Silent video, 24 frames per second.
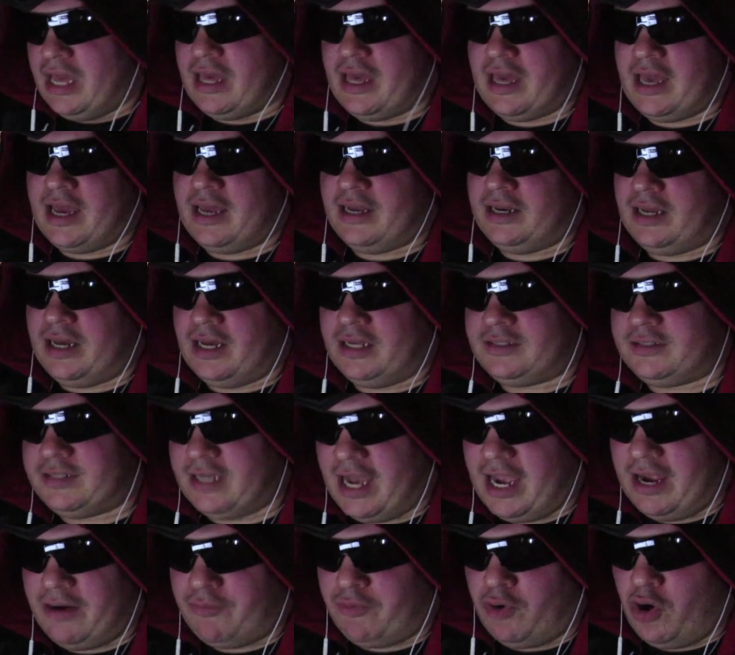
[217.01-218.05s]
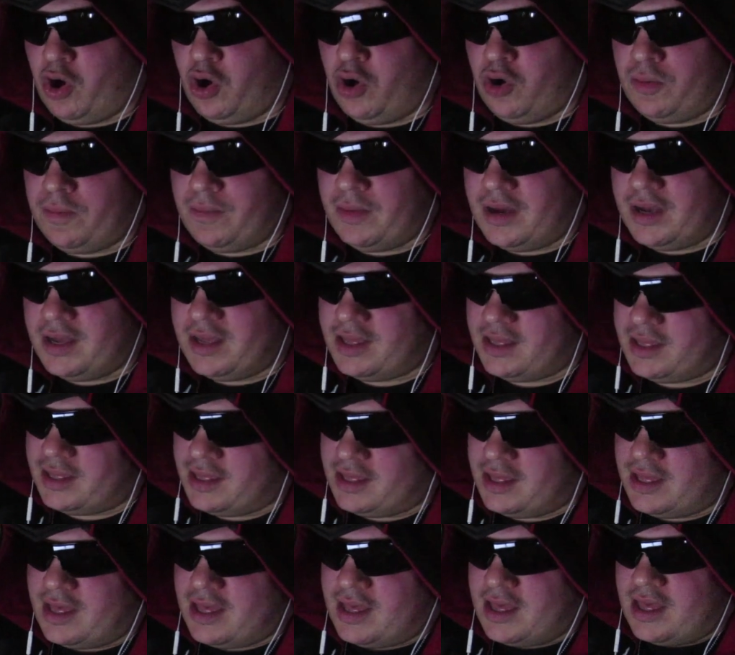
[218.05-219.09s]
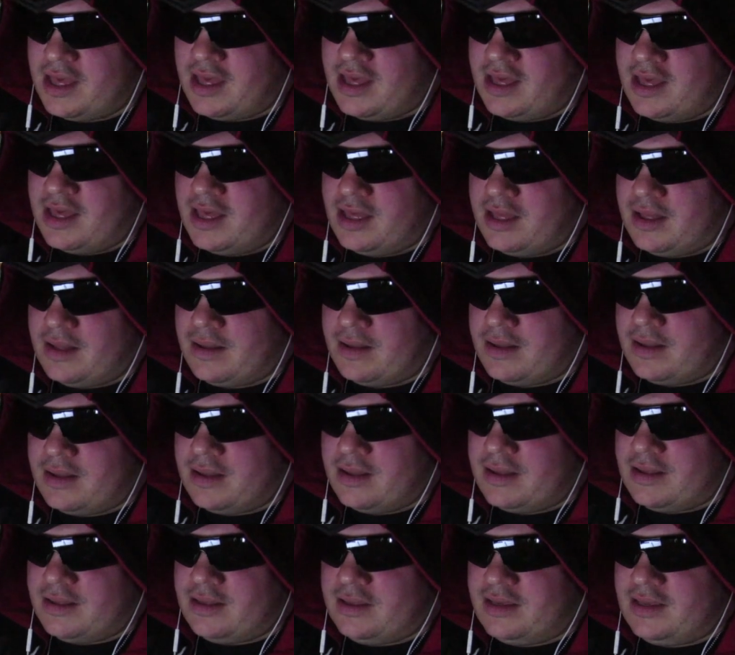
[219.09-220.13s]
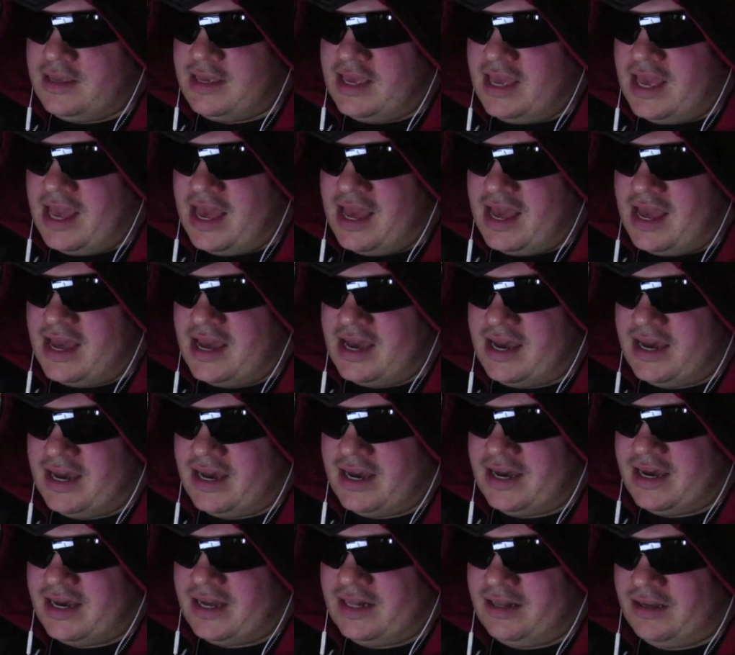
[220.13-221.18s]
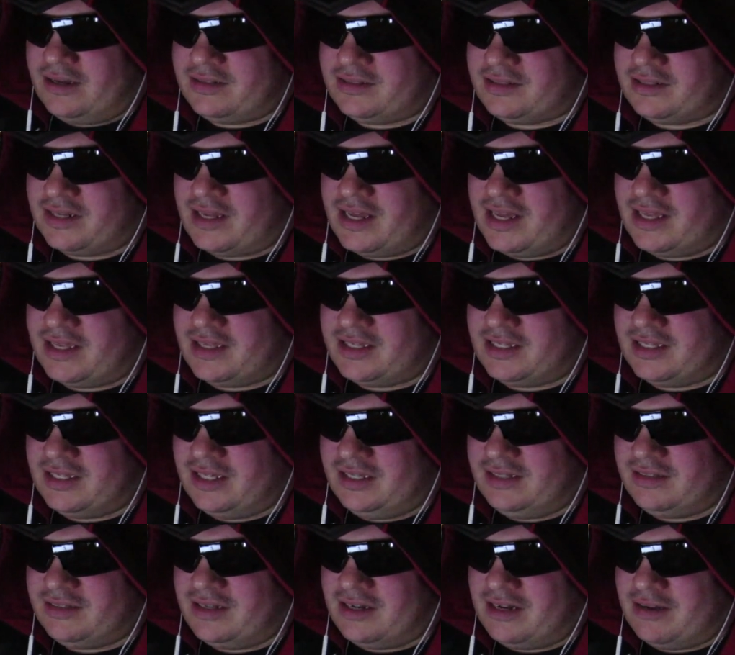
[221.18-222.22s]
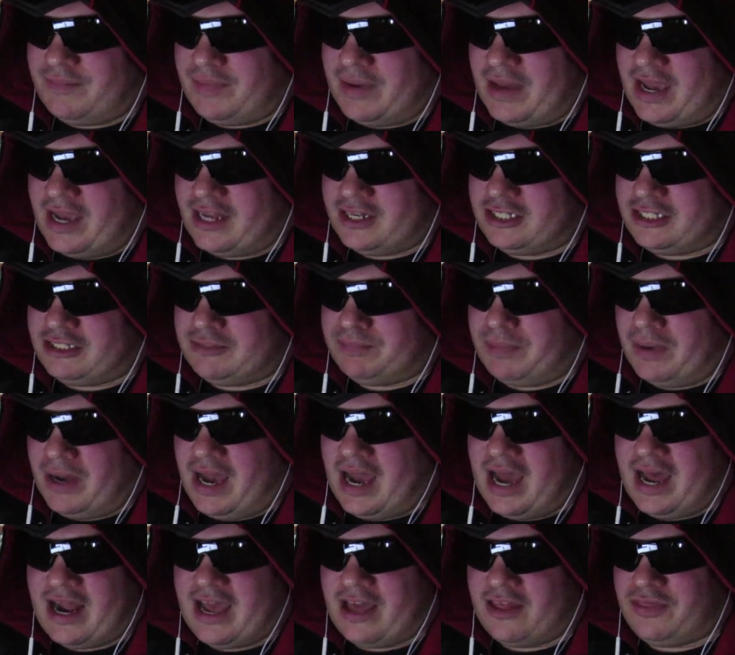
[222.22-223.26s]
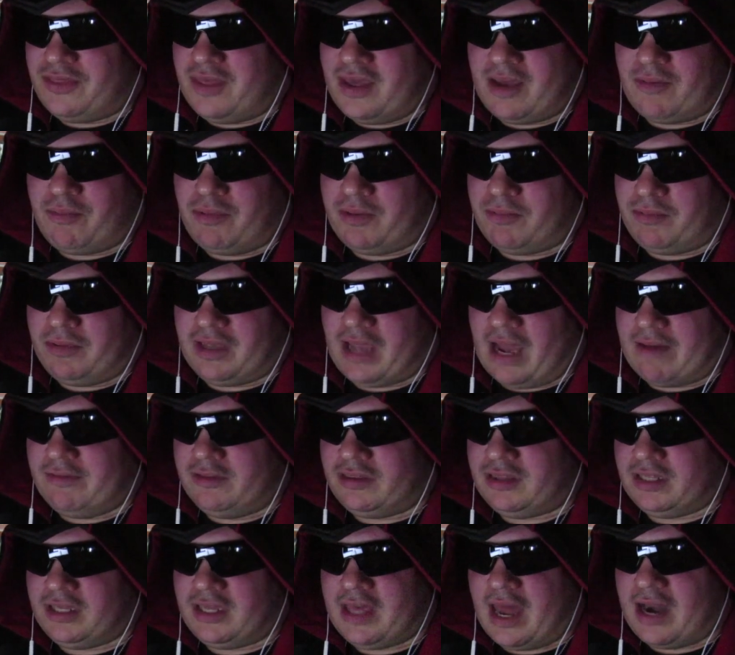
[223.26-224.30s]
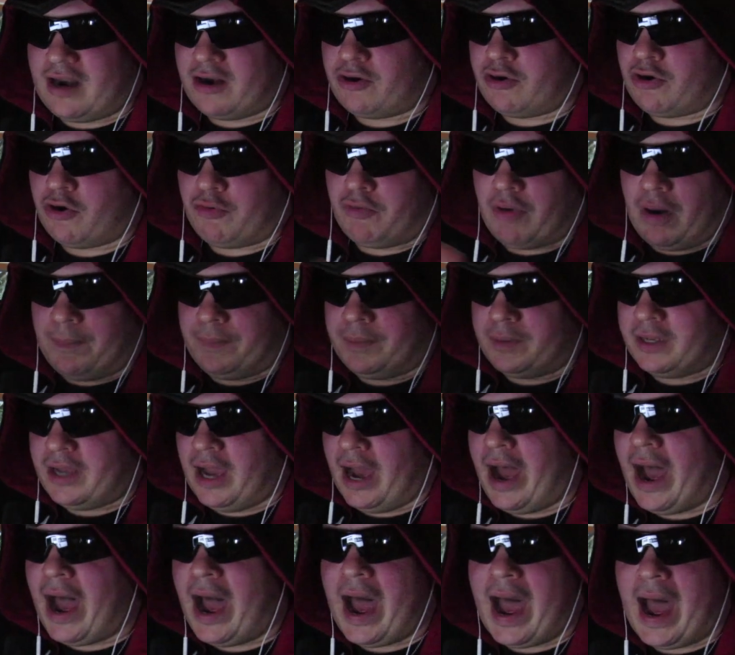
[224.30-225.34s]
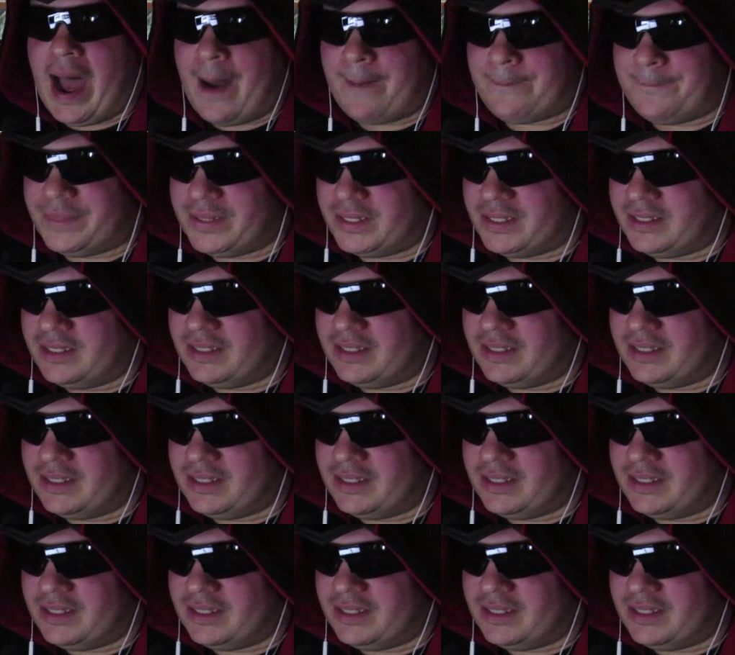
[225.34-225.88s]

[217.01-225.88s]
And Tyrone, yeah, looks like he's in a bad spot. I think we obviously got a corrupt cop.